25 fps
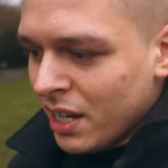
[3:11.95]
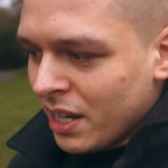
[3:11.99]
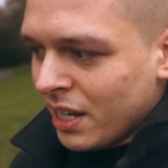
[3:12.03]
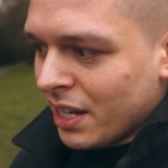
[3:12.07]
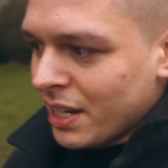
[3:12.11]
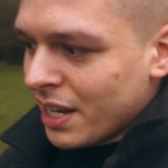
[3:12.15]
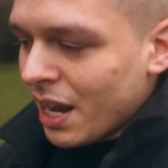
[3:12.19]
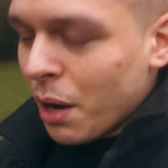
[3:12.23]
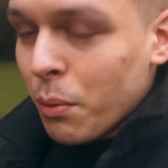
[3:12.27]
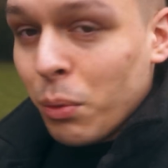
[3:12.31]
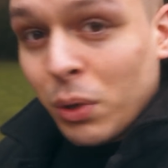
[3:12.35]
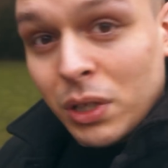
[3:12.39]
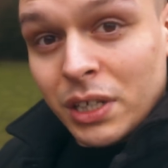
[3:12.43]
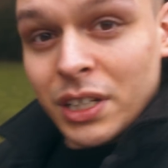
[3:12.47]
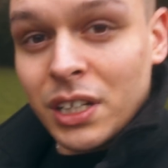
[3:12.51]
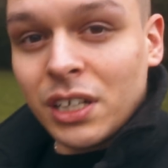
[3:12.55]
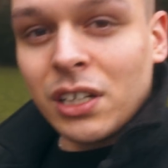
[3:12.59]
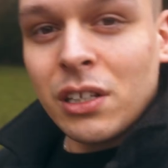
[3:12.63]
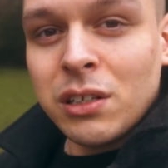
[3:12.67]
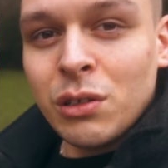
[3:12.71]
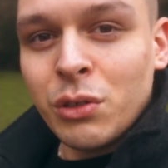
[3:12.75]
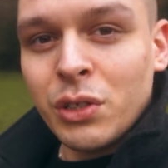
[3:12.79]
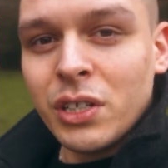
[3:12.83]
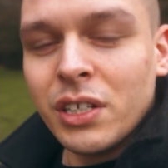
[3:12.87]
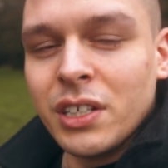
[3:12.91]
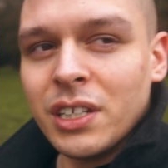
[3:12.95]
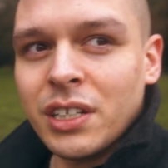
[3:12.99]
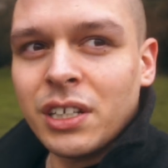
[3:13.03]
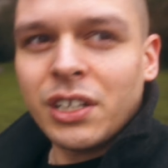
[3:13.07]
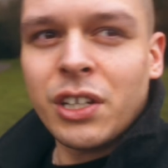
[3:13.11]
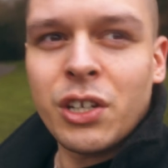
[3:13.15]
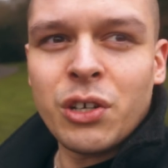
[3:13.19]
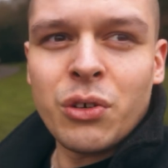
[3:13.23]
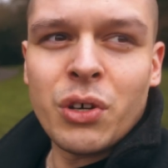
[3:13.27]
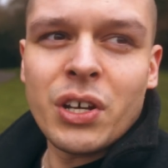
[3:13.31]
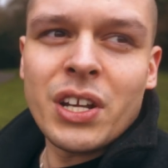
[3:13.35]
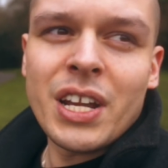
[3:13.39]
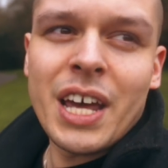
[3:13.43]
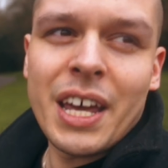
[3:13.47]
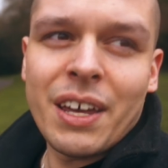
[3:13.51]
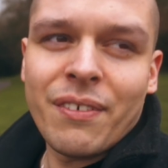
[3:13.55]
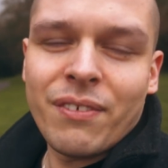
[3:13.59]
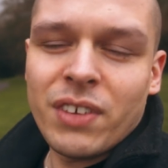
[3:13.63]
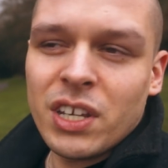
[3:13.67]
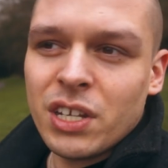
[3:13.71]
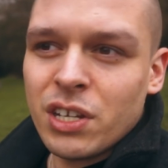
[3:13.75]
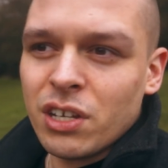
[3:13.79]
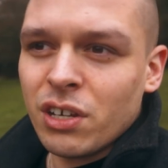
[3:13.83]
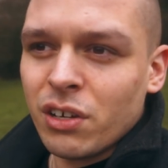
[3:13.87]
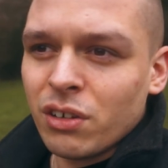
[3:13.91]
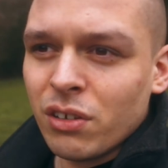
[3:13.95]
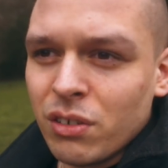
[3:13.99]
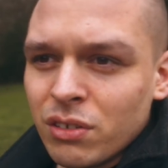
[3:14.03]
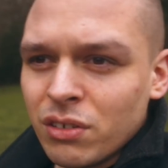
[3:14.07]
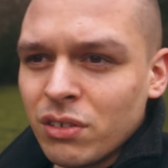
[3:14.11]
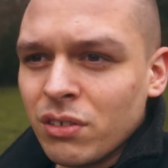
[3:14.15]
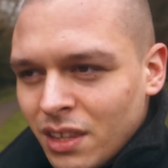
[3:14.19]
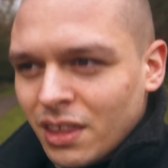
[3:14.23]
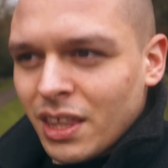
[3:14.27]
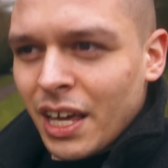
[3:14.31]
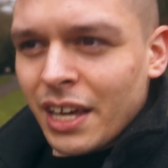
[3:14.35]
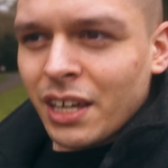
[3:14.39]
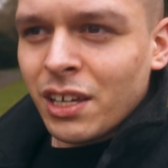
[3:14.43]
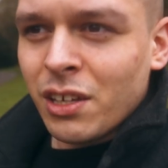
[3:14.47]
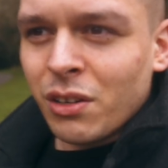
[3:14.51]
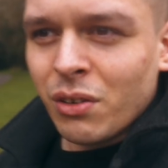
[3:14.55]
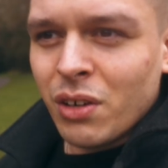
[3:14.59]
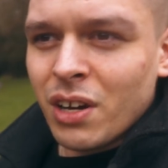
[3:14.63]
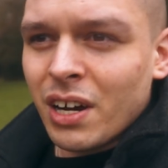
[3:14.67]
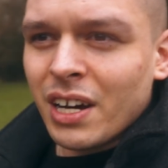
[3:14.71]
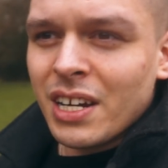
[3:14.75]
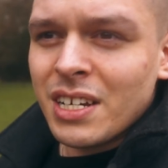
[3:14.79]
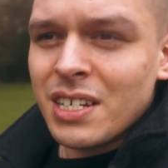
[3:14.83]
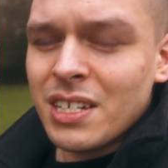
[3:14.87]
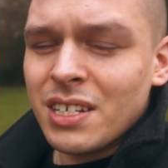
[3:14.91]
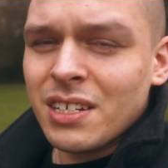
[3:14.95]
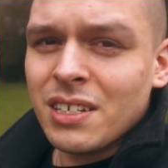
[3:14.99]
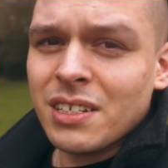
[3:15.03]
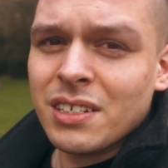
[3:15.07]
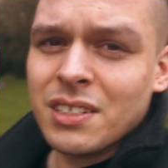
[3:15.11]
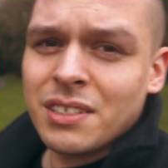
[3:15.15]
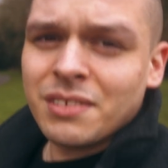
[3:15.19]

and I will include it in Q&A video. Thank you guys.